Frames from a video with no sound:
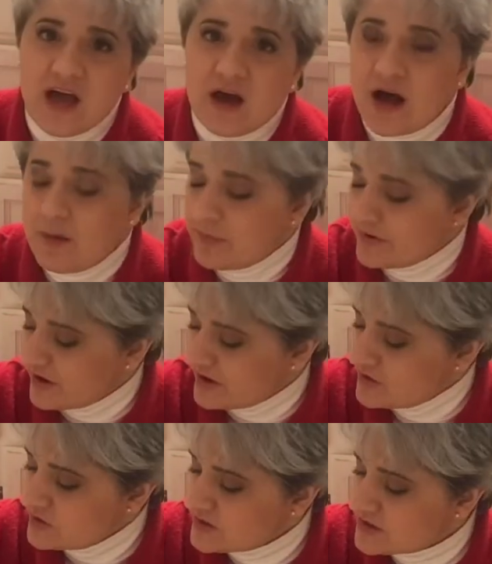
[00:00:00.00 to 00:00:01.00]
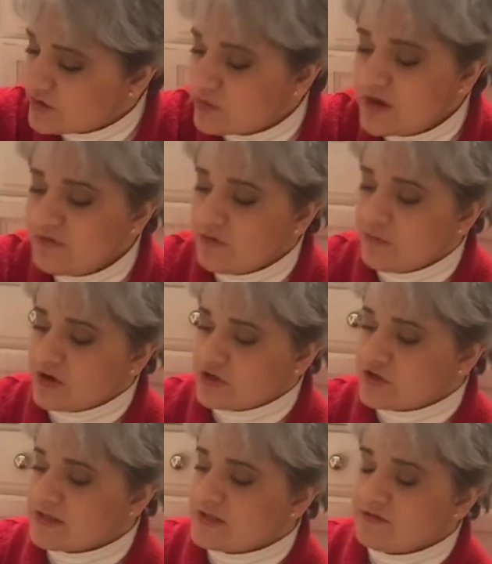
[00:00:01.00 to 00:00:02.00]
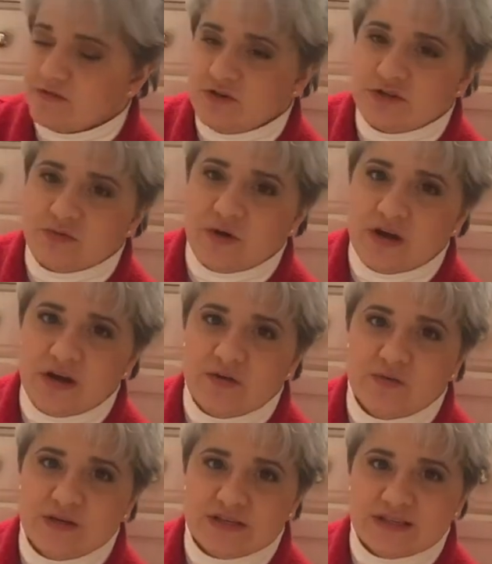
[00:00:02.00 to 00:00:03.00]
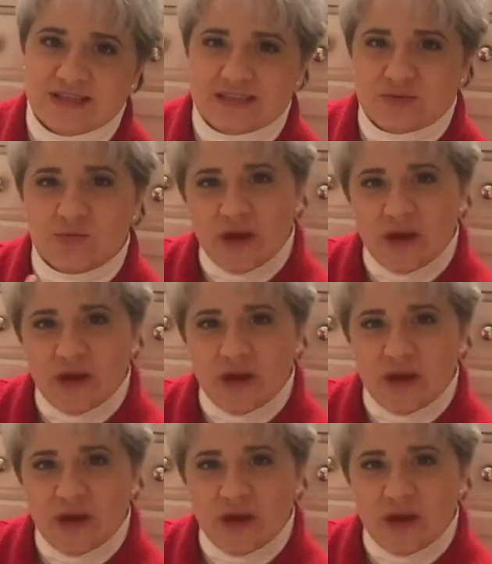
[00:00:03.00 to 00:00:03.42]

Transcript: But they used 3 different brushes. The first one was this